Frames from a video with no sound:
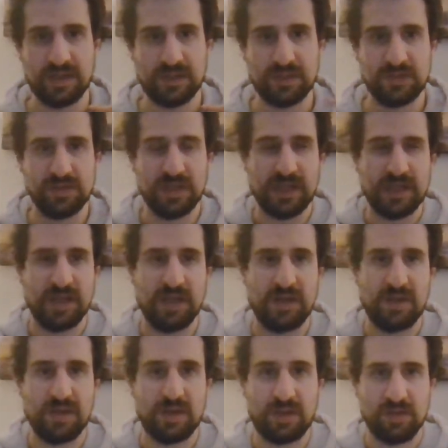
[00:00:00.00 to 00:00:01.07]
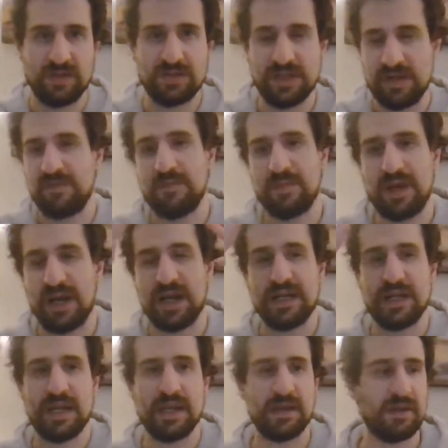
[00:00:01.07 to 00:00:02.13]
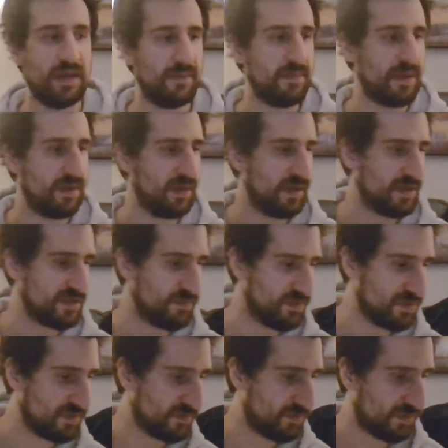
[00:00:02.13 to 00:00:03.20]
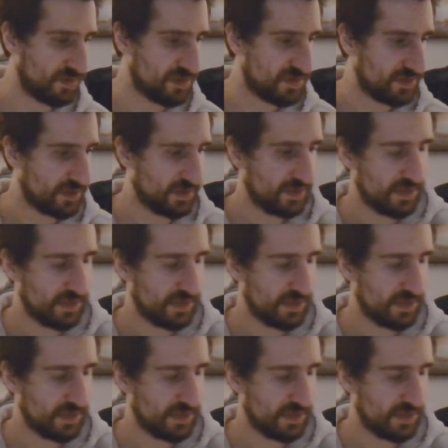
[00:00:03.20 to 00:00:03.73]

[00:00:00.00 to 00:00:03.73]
to do like a clothesline from behind it, eliminated Osmos, of course.